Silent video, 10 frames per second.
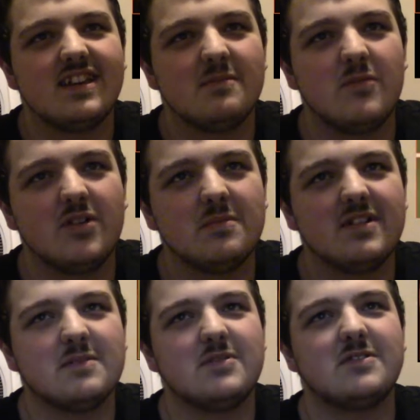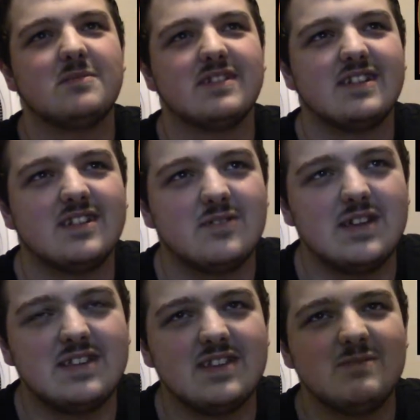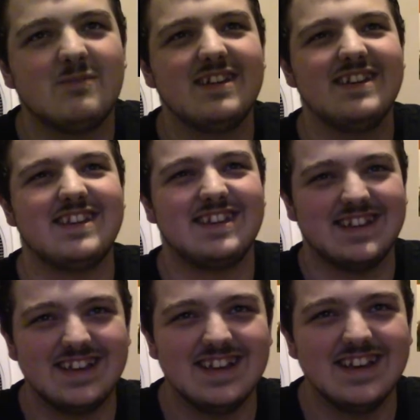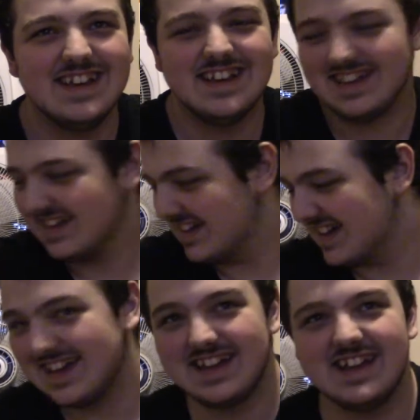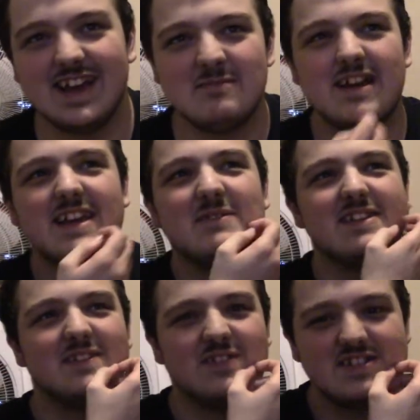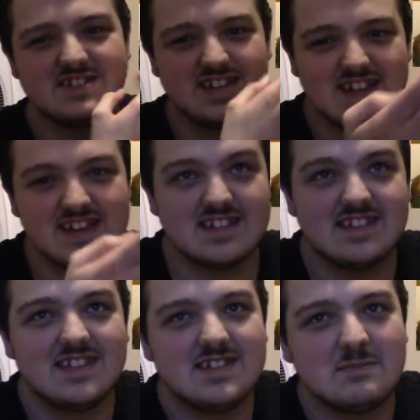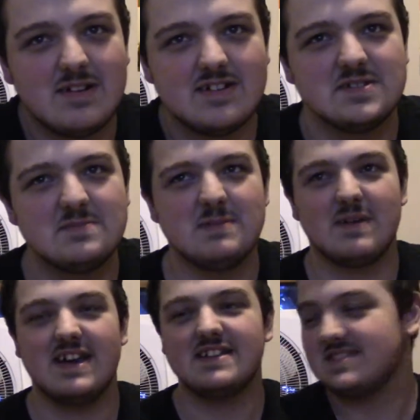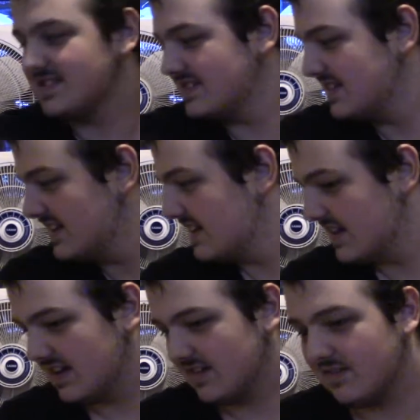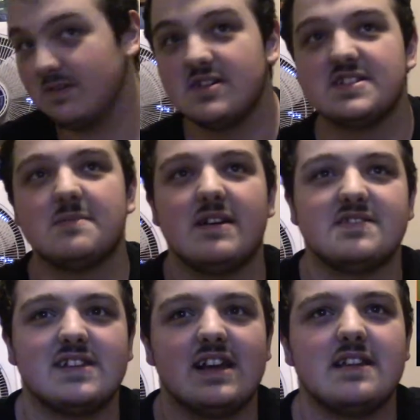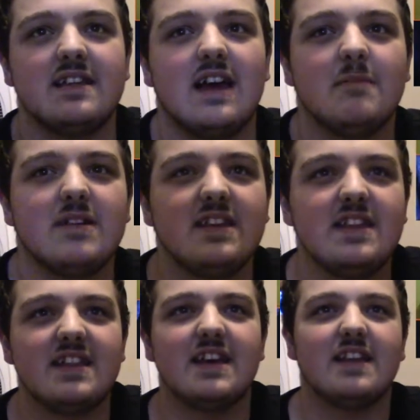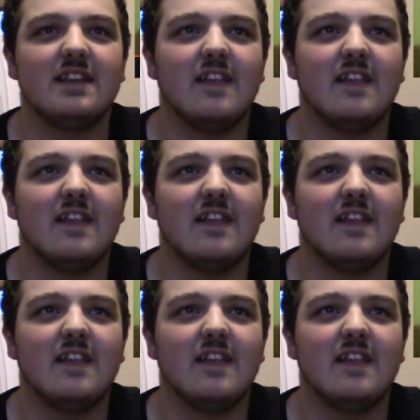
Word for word: More Mark poop. Wait, did what? I'm not even gonna focus on that because it said something about unzipping pants. Wait, where's the mouse? I'm gonna need that.